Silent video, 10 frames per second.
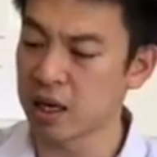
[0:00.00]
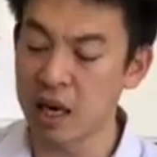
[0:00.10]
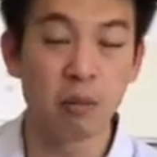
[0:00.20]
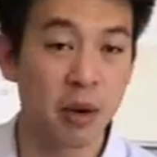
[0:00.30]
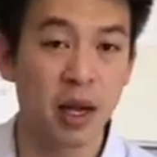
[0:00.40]

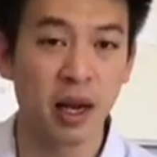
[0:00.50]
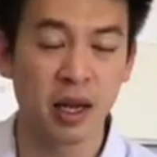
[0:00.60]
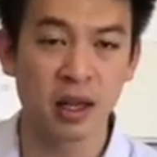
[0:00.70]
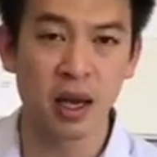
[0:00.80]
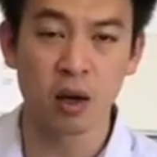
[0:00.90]
can bend
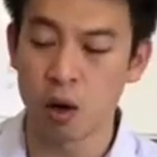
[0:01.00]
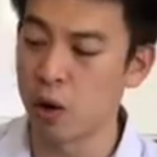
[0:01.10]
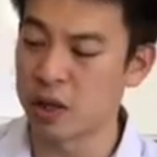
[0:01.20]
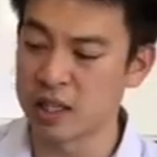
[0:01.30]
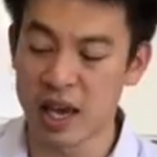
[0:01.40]
like that
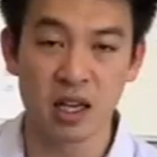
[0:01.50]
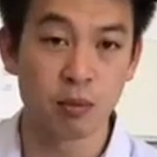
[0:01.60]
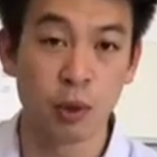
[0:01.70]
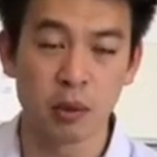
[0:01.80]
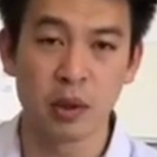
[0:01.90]
or is as
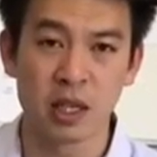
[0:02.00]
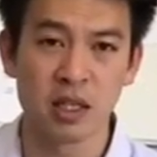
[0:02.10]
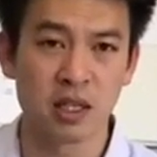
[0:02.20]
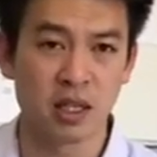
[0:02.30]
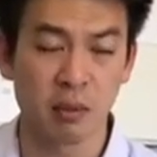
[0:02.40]
moldable as
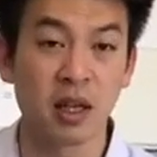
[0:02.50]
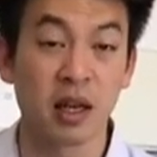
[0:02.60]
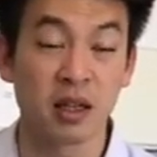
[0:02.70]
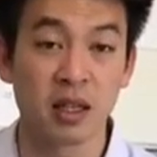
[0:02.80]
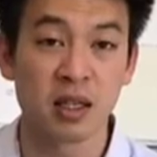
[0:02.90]
something
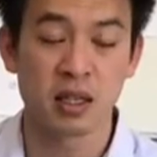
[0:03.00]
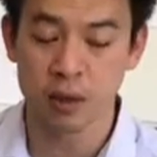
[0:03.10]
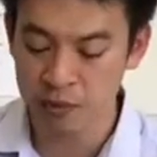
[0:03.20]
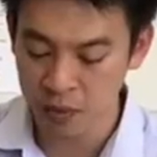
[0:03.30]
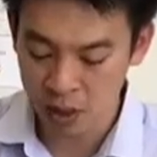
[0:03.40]
like this?
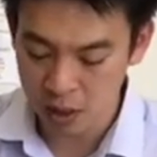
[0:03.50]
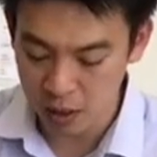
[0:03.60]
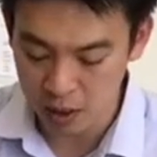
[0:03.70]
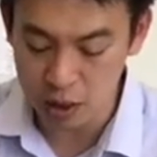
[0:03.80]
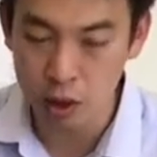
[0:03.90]

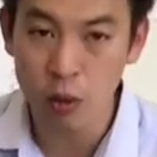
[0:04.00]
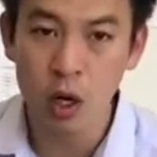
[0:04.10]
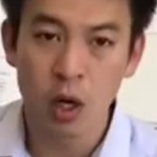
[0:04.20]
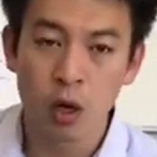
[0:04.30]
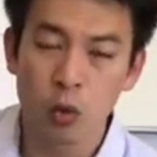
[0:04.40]
Alright, so
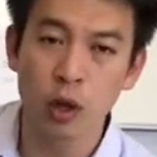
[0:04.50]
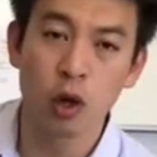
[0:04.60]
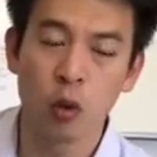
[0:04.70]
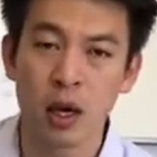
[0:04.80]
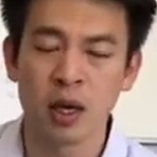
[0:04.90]
we
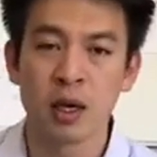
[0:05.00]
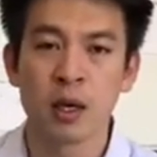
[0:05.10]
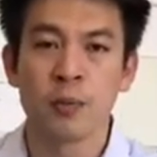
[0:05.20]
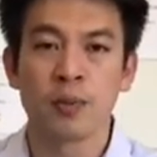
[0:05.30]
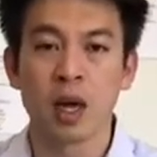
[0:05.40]
don't want
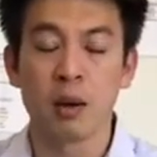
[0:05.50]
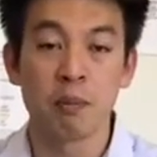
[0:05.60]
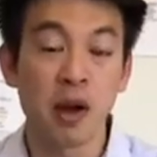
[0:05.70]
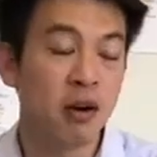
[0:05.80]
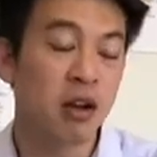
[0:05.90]

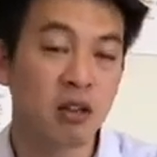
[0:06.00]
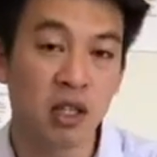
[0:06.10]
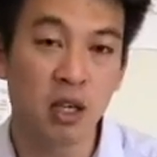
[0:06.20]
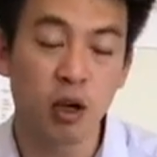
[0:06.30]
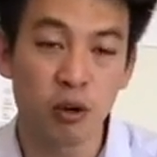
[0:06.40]
Perry
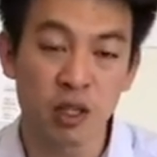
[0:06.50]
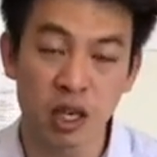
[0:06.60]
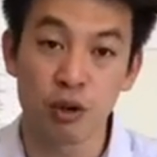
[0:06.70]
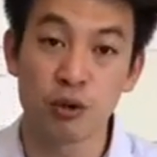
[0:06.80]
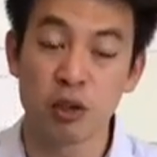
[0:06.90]
Nicholson calls
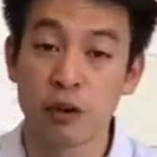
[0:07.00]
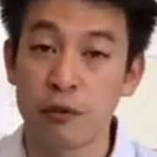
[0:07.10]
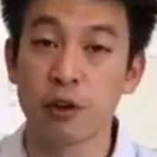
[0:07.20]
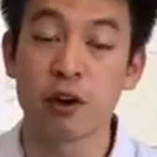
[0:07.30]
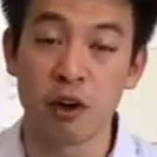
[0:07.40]
our shoes
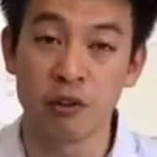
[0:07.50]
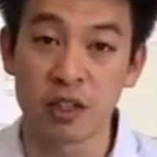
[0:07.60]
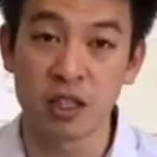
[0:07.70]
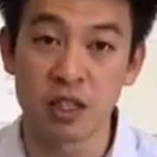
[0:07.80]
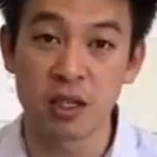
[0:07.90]
foot
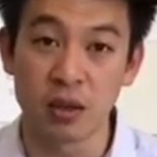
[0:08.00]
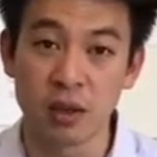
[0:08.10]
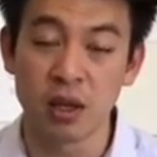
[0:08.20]
coffins,